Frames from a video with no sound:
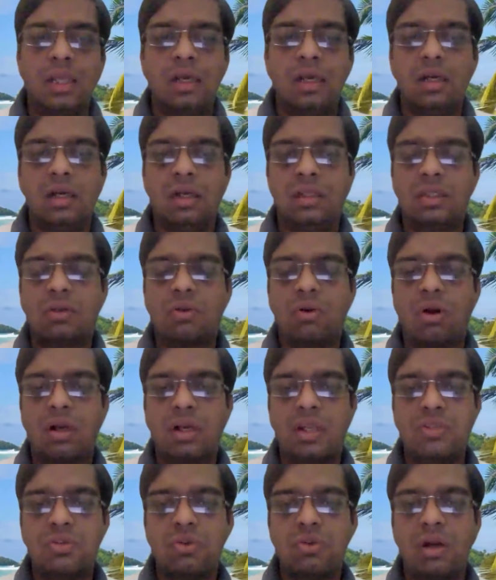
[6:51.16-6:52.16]
The
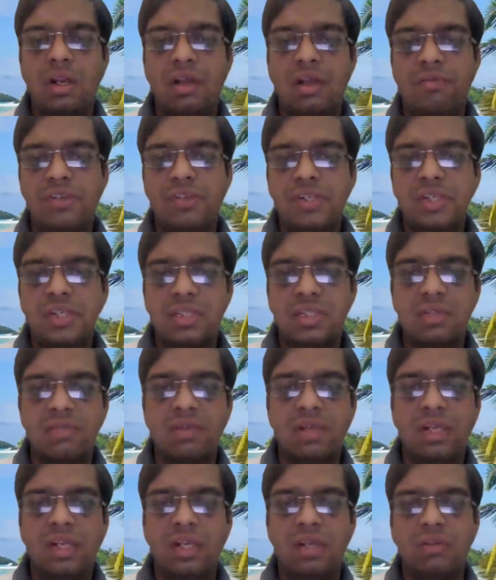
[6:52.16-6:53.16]
cortisol deficiency
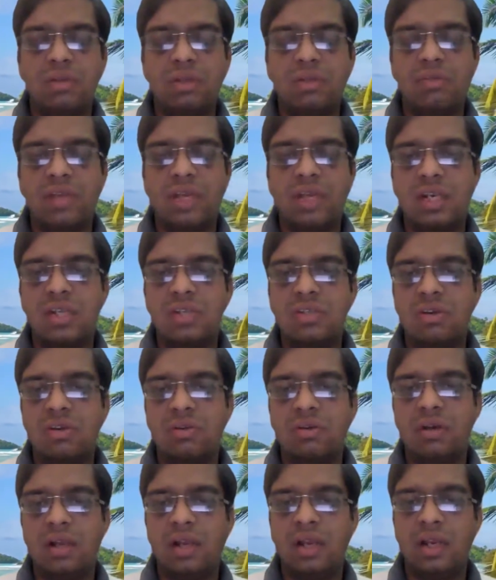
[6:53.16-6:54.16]
will lead to the weakness
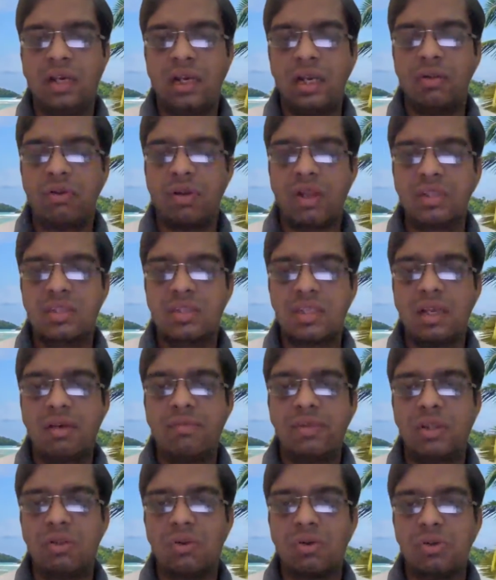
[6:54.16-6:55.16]
of and anorexia
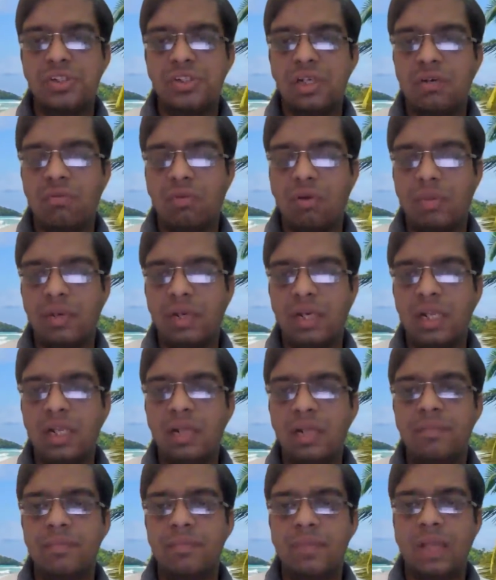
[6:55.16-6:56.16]
with nausea and
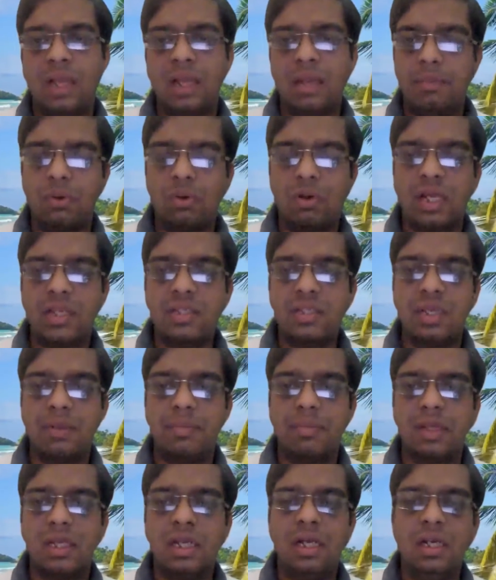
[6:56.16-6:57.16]
vomiting,
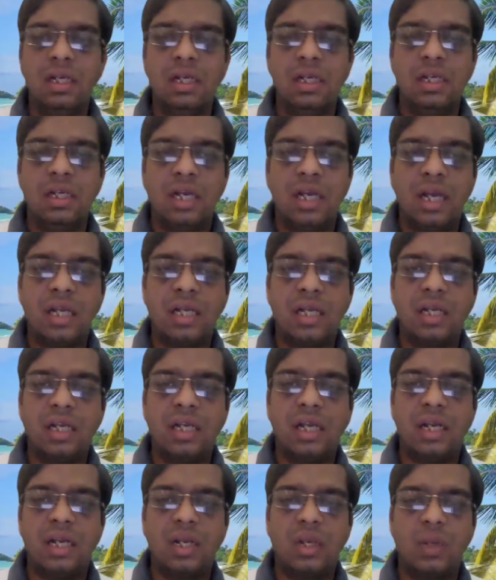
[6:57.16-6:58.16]
hypoglycemia, and
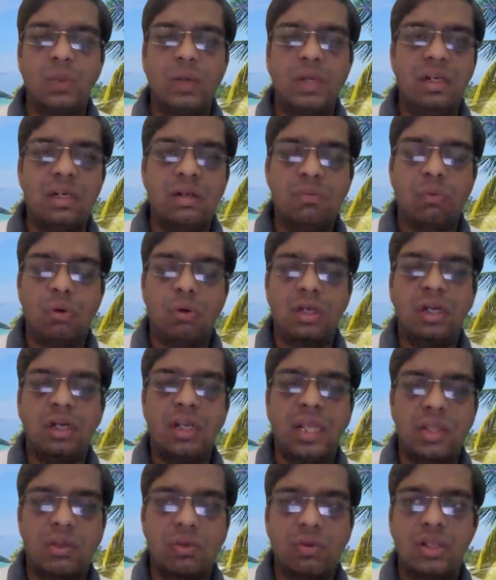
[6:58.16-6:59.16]
inadequate water
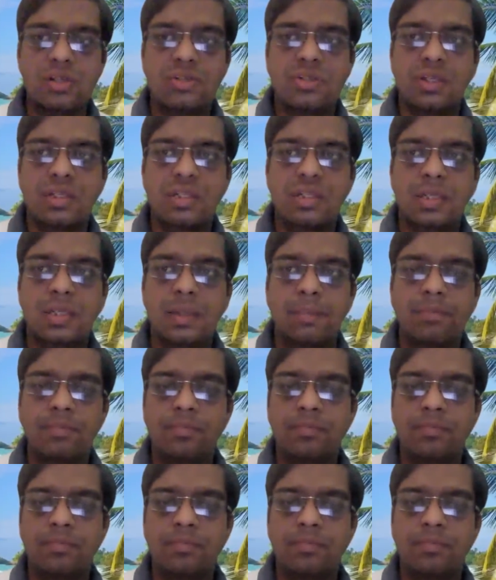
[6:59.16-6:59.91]
diuresis.